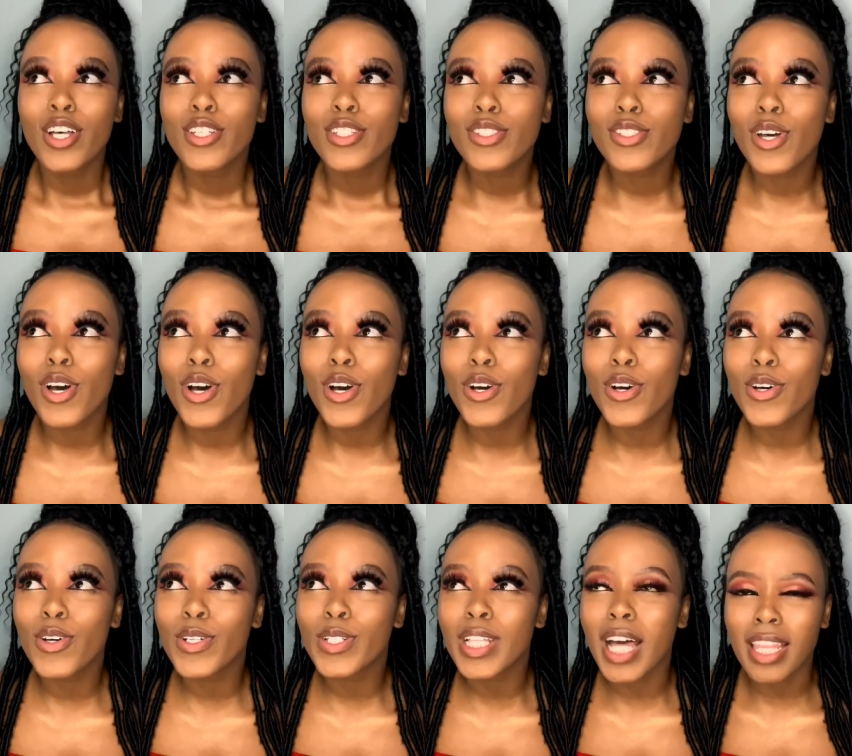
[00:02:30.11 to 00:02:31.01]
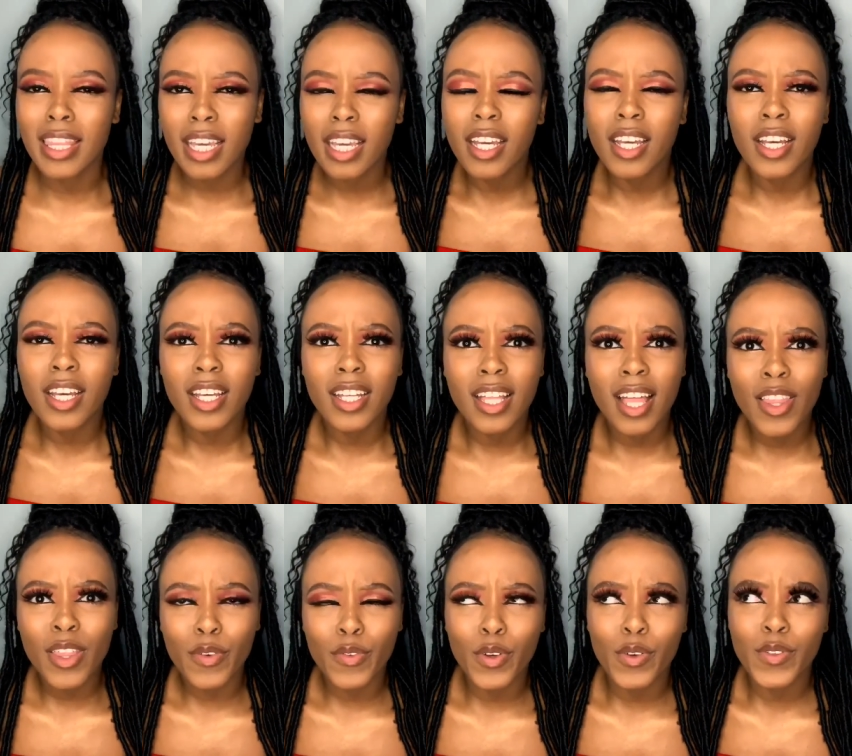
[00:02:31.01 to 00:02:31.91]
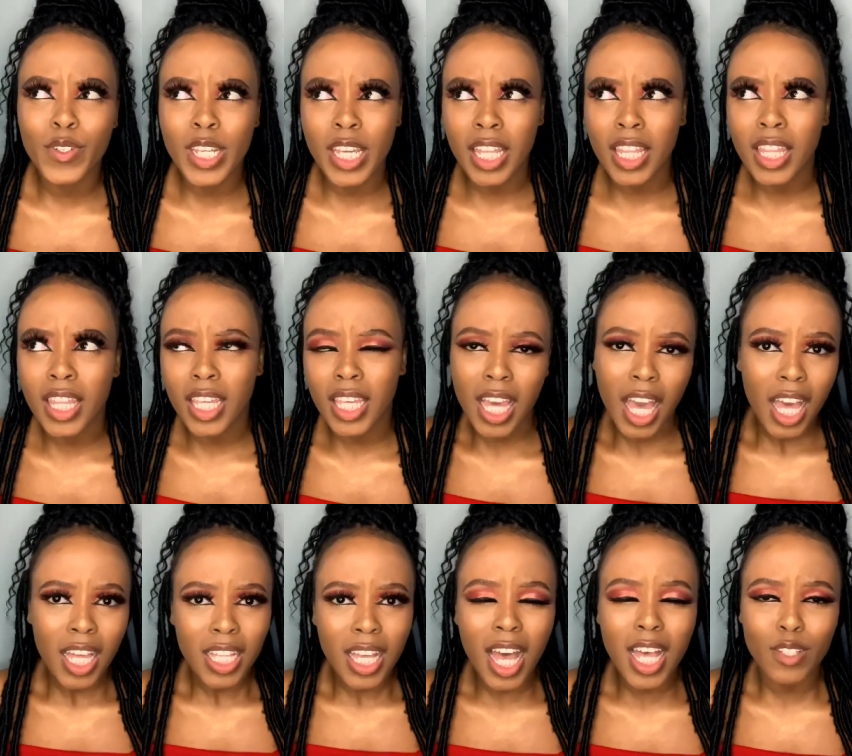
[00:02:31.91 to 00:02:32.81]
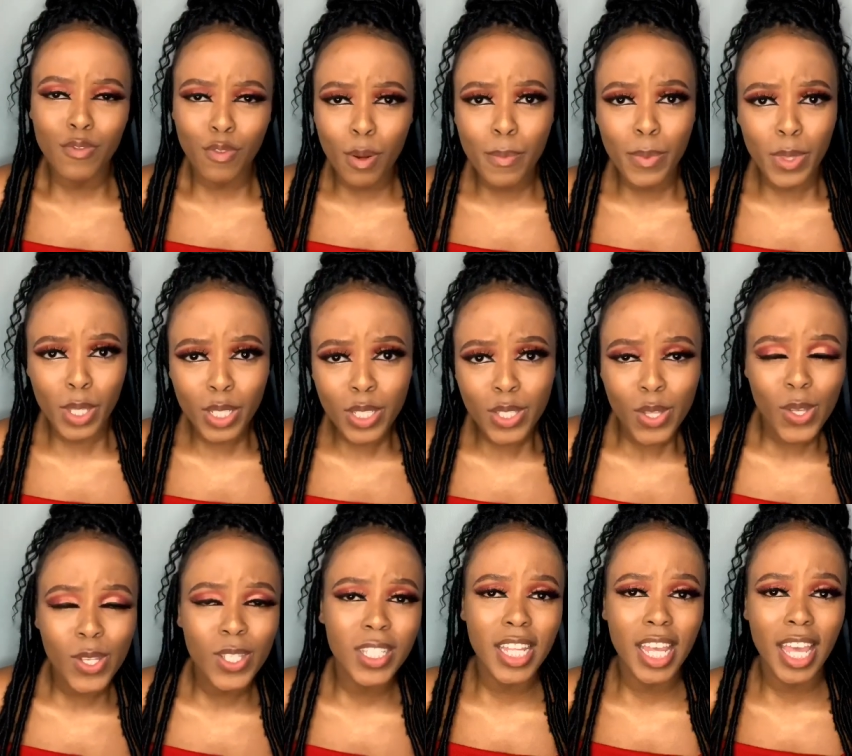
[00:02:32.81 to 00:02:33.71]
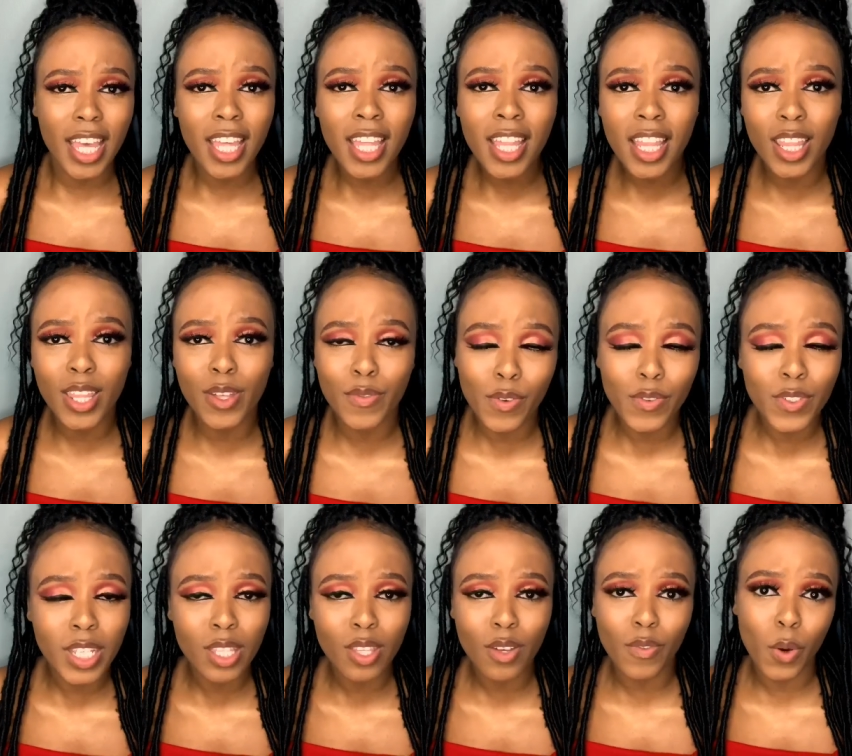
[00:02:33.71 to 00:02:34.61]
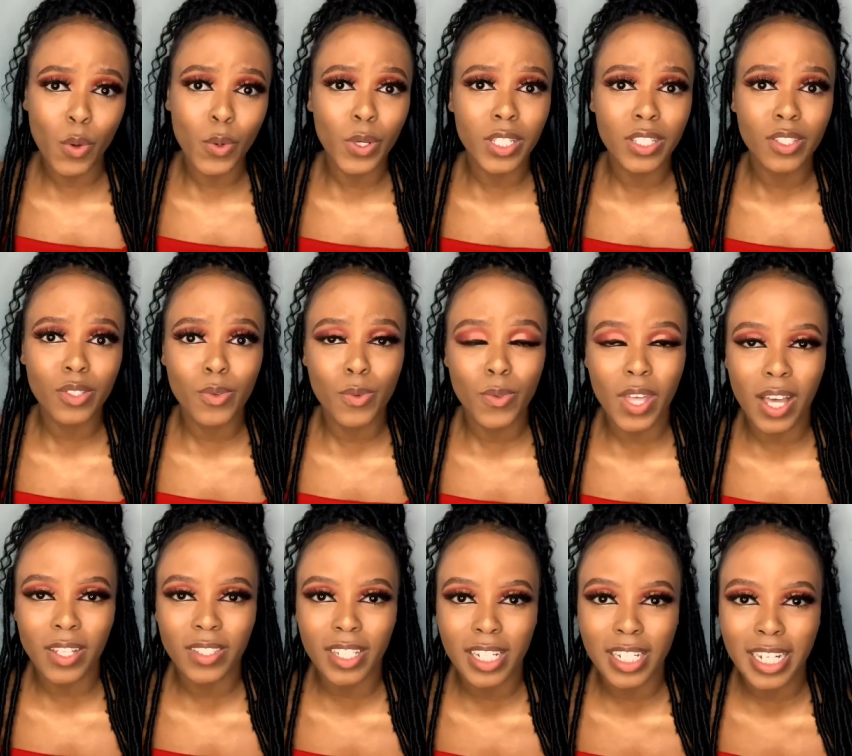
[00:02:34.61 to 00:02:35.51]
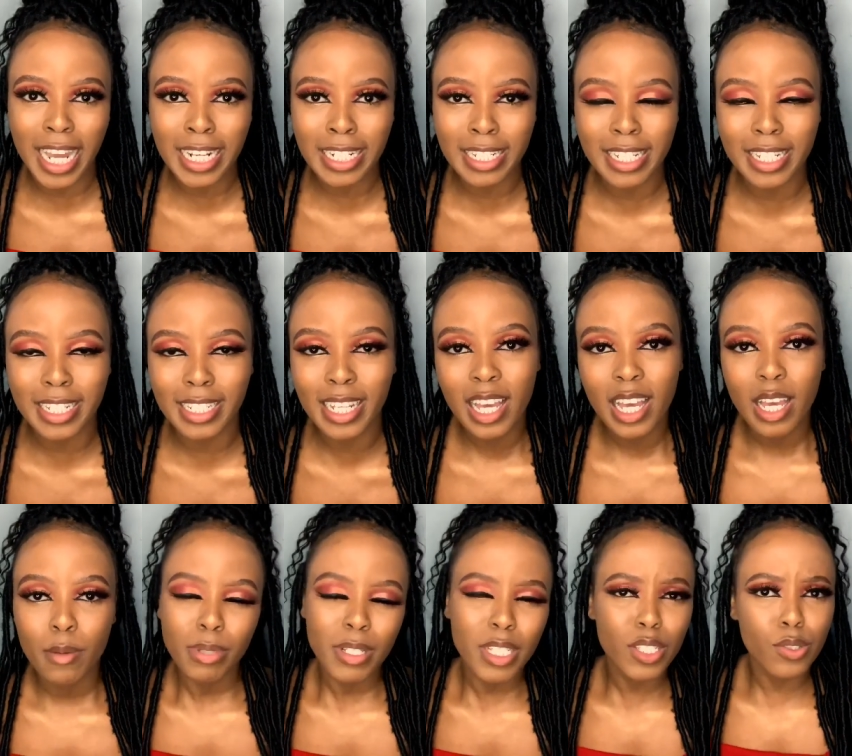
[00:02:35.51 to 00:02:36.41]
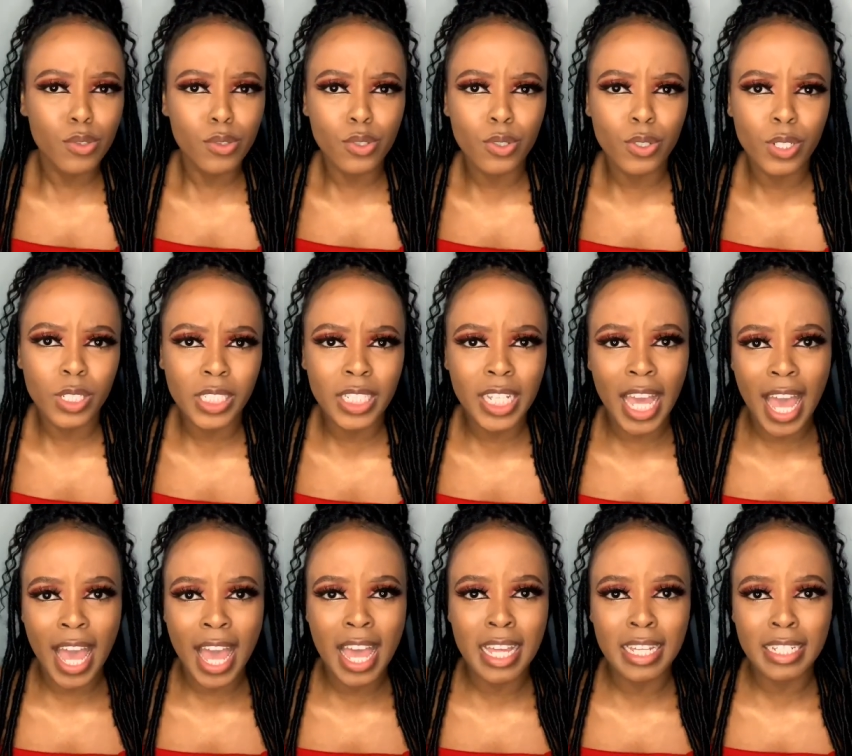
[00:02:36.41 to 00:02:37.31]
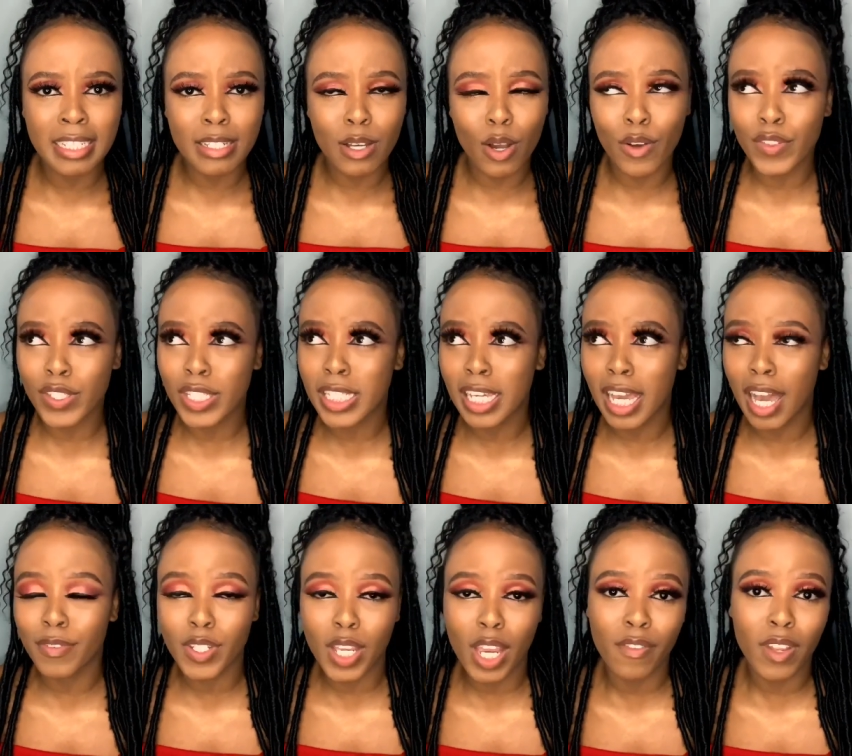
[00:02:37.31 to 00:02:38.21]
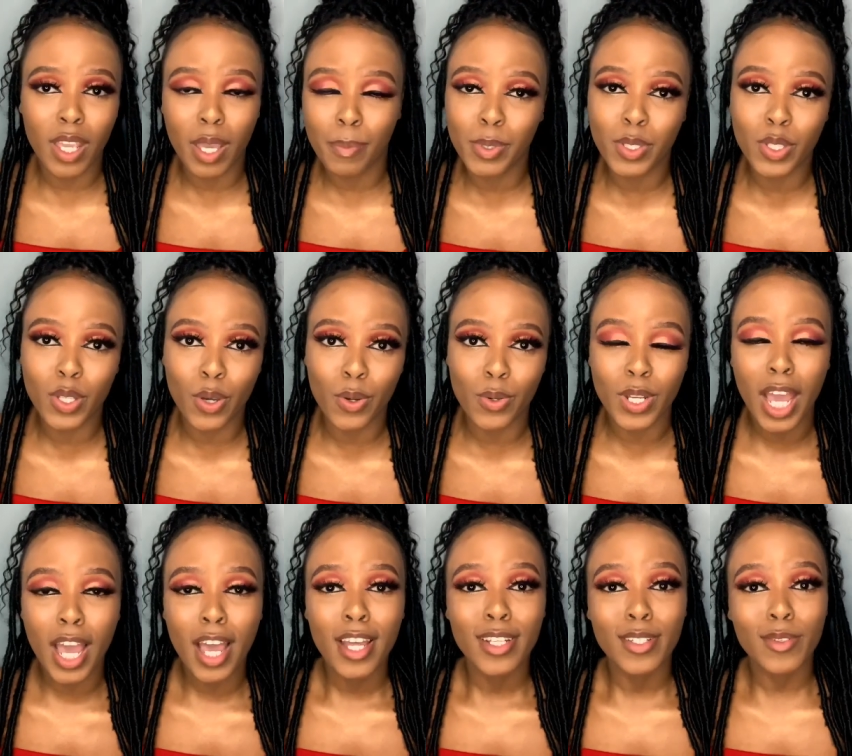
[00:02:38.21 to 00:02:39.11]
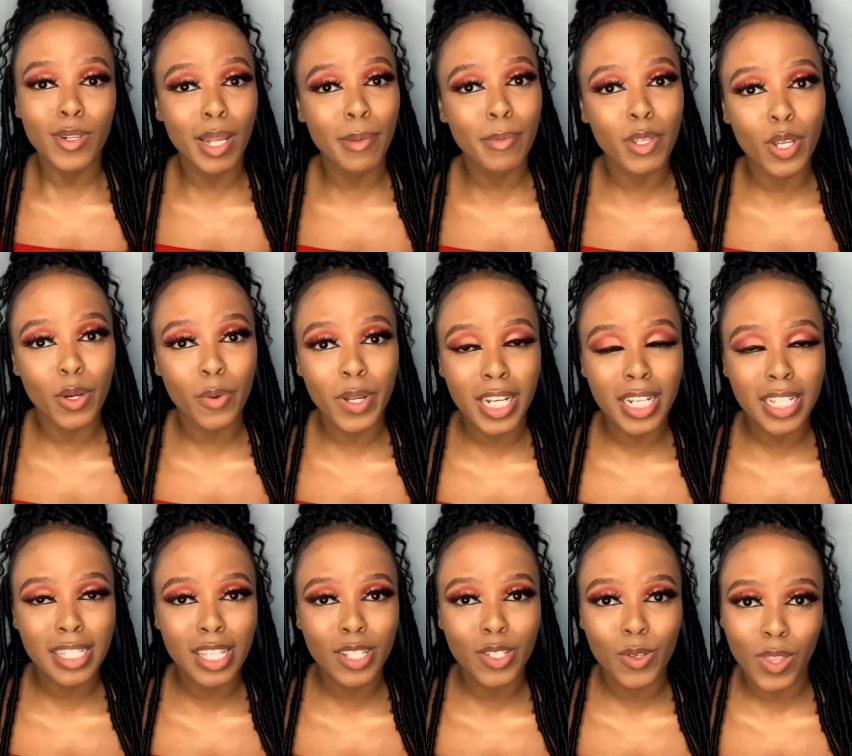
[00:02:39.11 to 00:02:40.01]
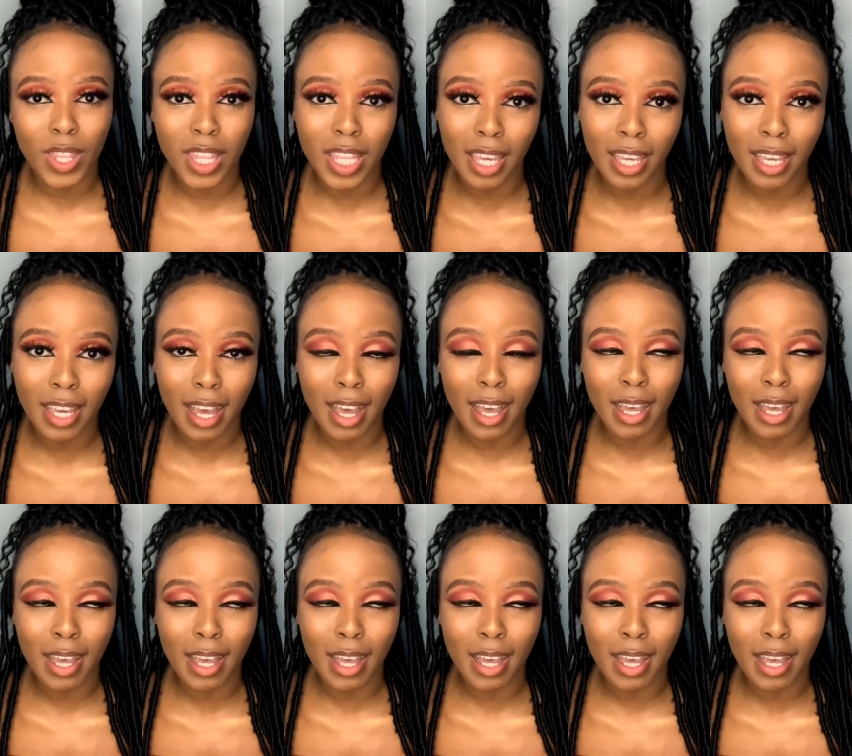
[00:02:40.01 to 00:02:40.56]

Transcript: So I think the 15th, yeah, as from this Thursday, the 15th of August 2019. Please do tune in and obviously after every episode, do let me know what it is that you think.